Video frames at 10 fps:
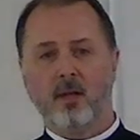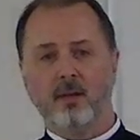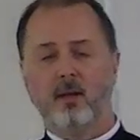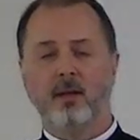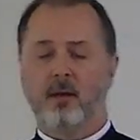
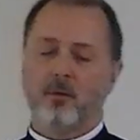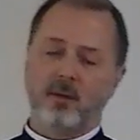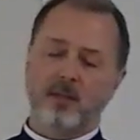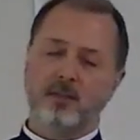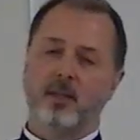they're like, well
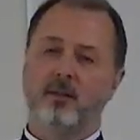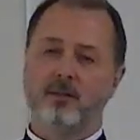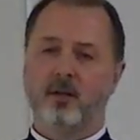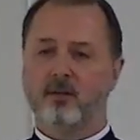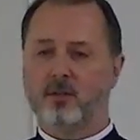then see
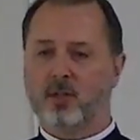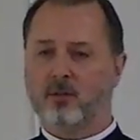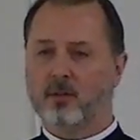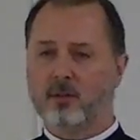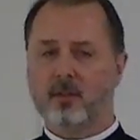there's other children.